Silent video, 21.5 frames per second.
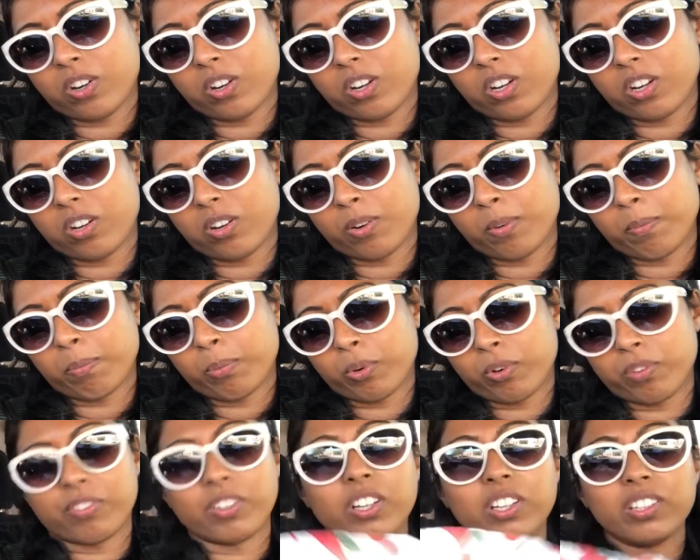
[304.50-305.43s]
en
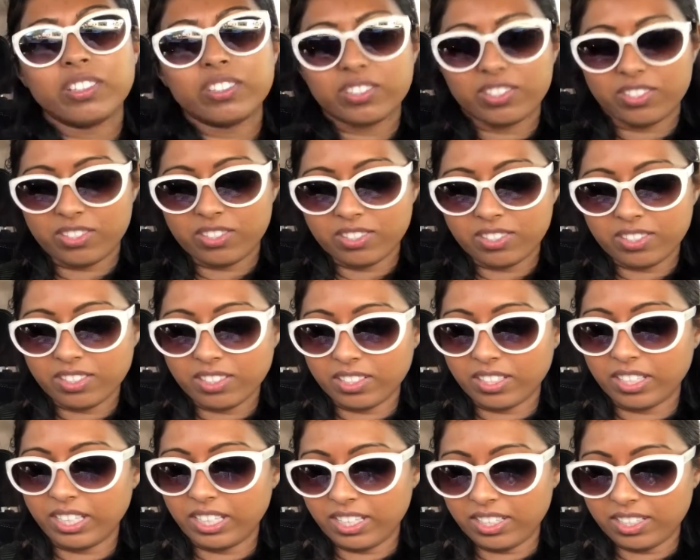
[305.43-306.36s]
Provence,
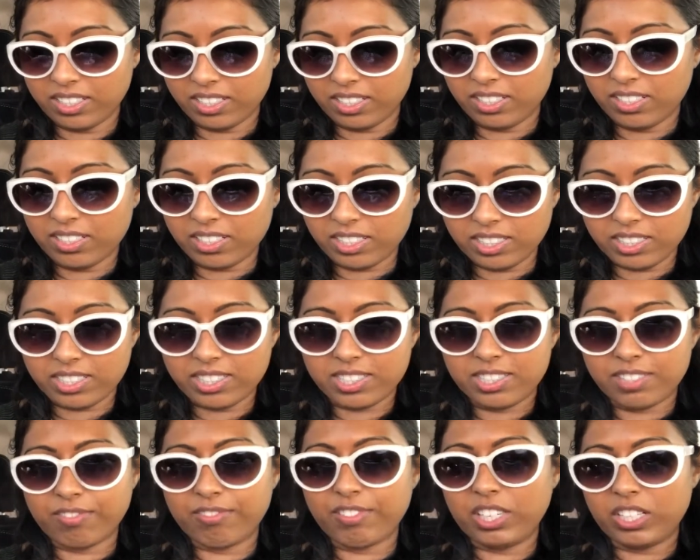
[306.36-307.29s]
and
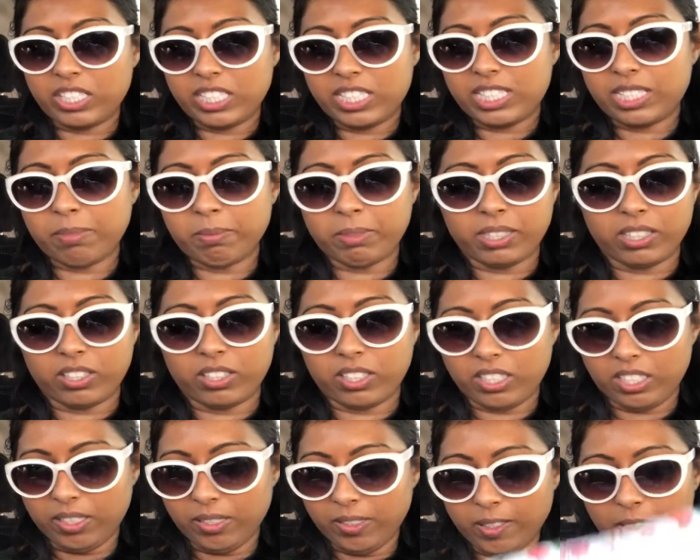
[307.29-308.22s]
it's very similar